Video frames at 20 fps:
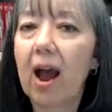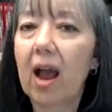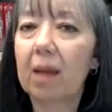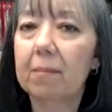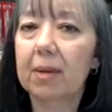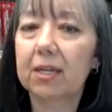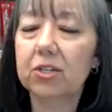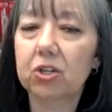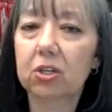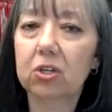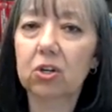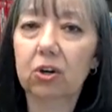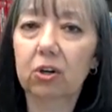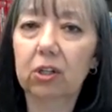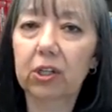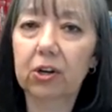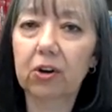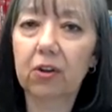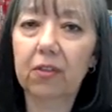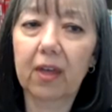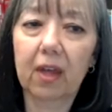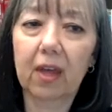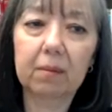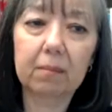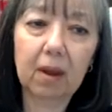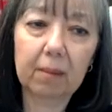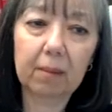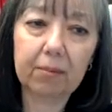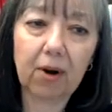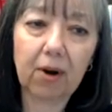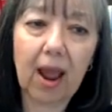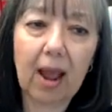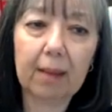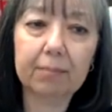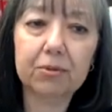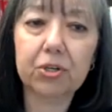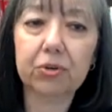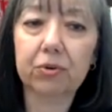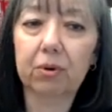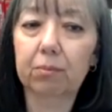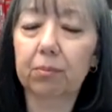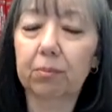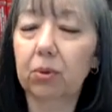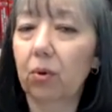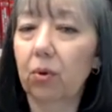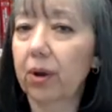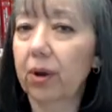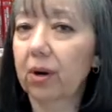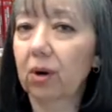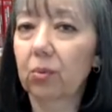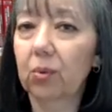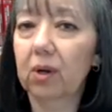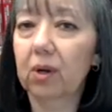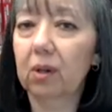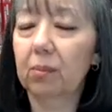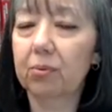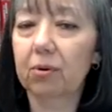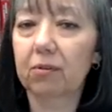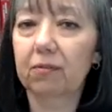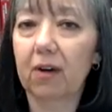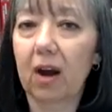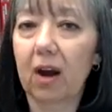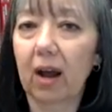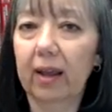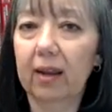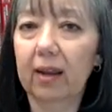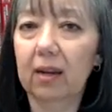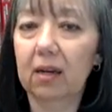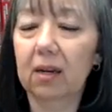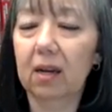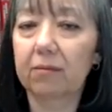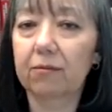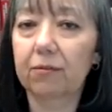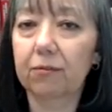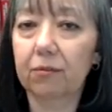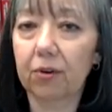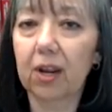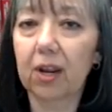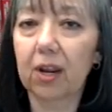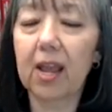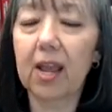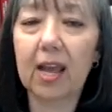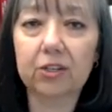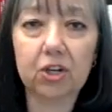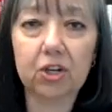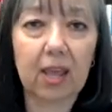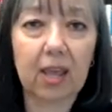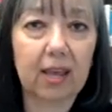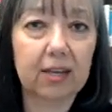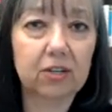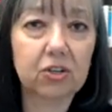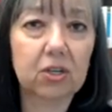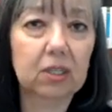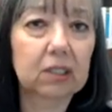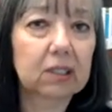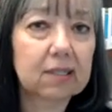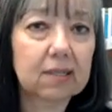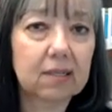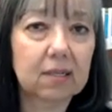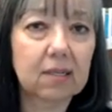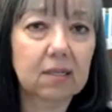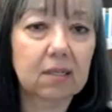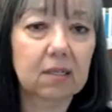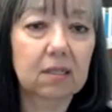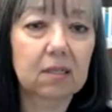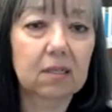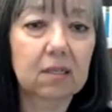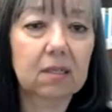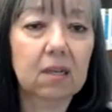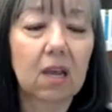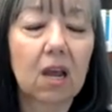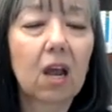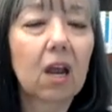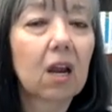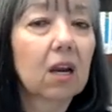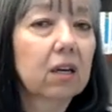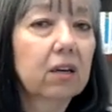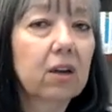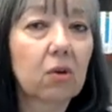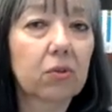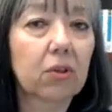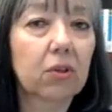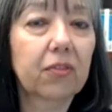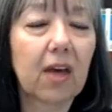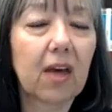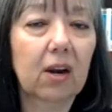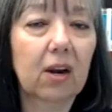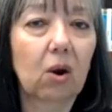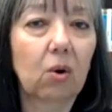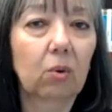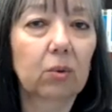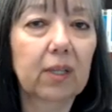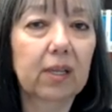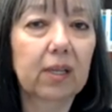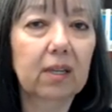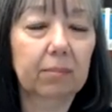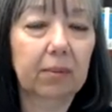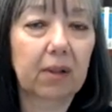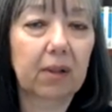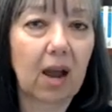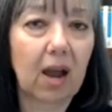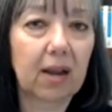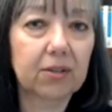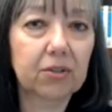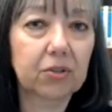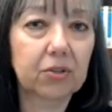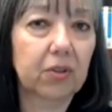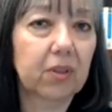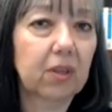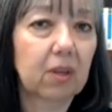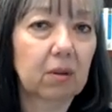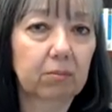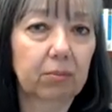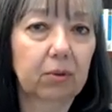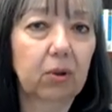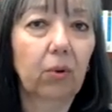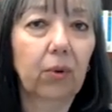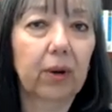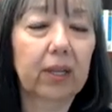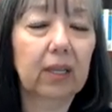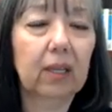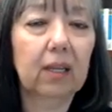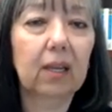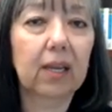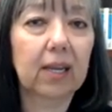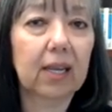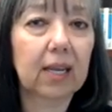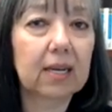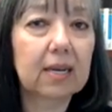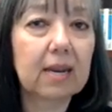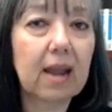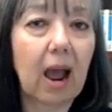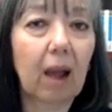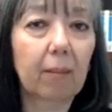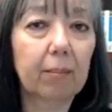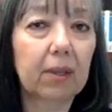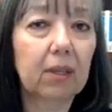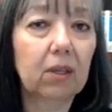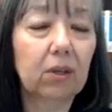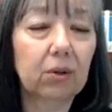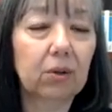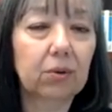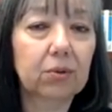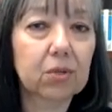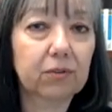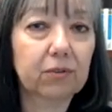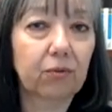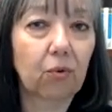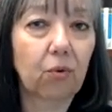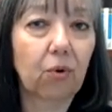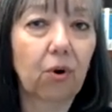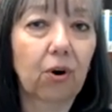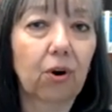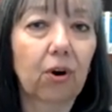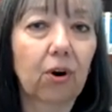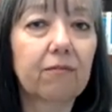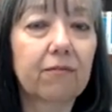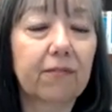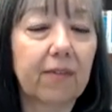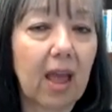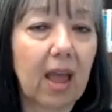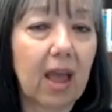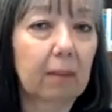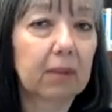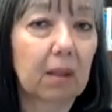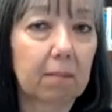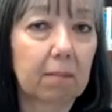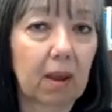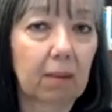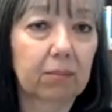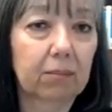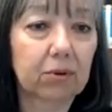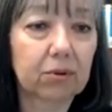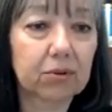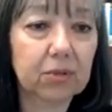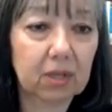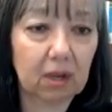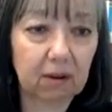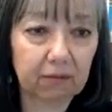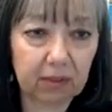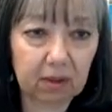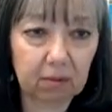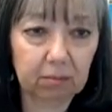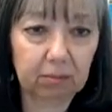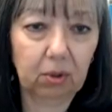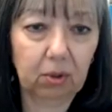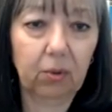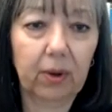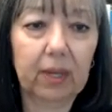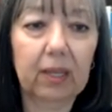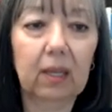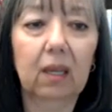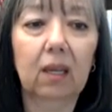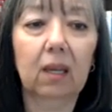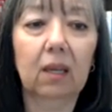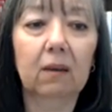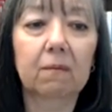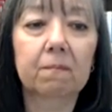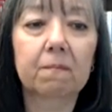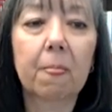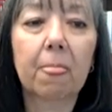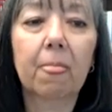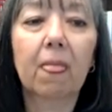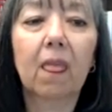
I mentioned earlier that perhaps your employer will provide free educational assistance. Know that that only applies to the employee. It cannot be used for family members of the employee.